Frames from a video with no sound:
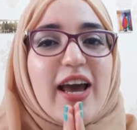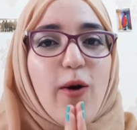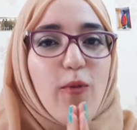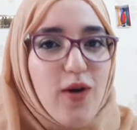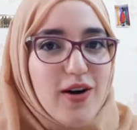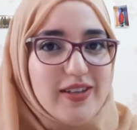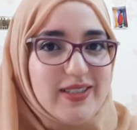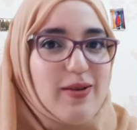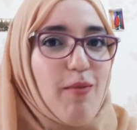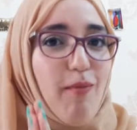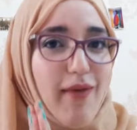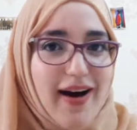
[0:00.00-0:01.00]
was
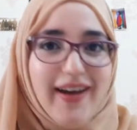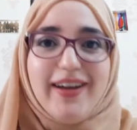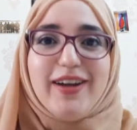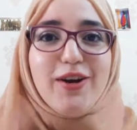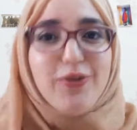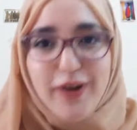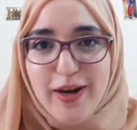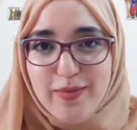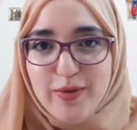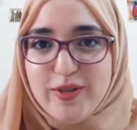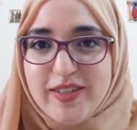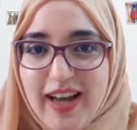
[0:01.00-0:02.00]
my
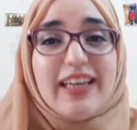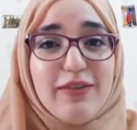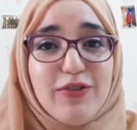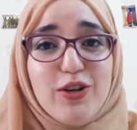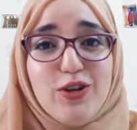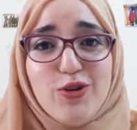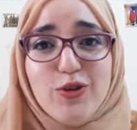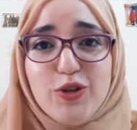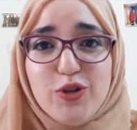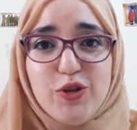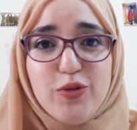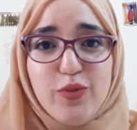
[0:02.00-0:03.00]
Koreaboo side. Even
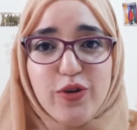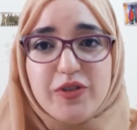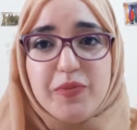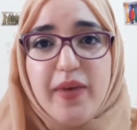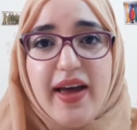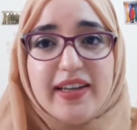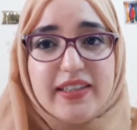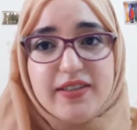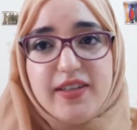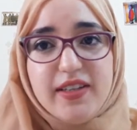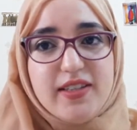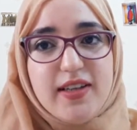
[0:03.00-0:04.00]
YouTube was banned at
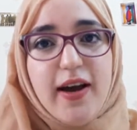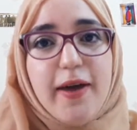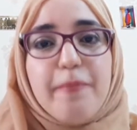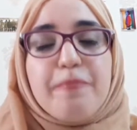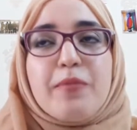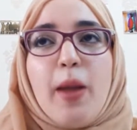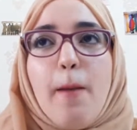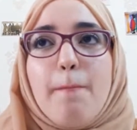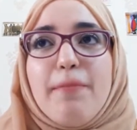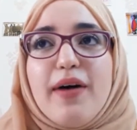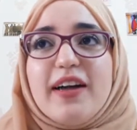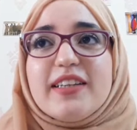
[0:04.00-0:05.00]
that time.
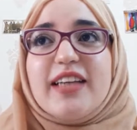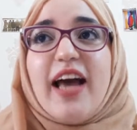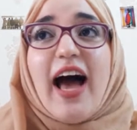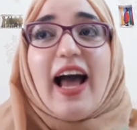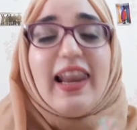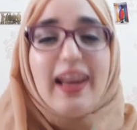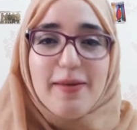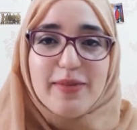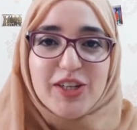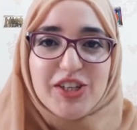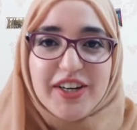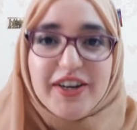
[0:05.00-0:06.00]
But let me
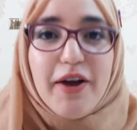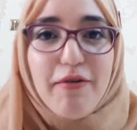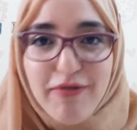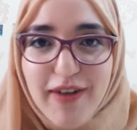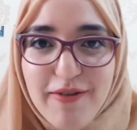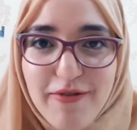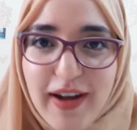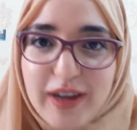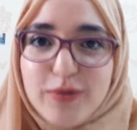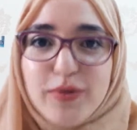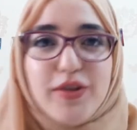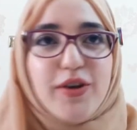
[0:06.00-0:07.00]
share a fun
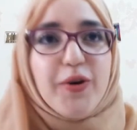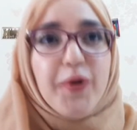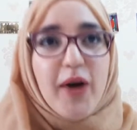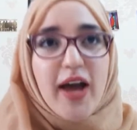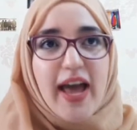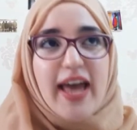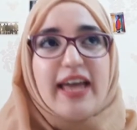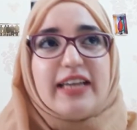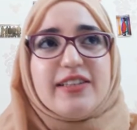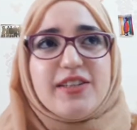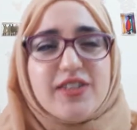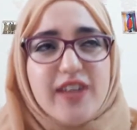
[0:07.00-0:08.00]
fact with you. In
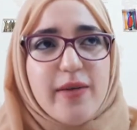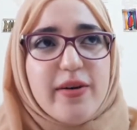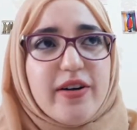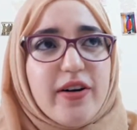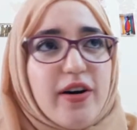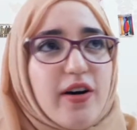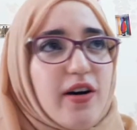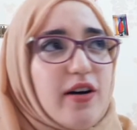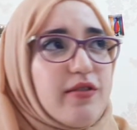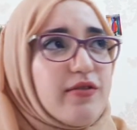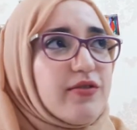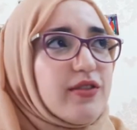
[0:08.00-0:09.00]
the summer of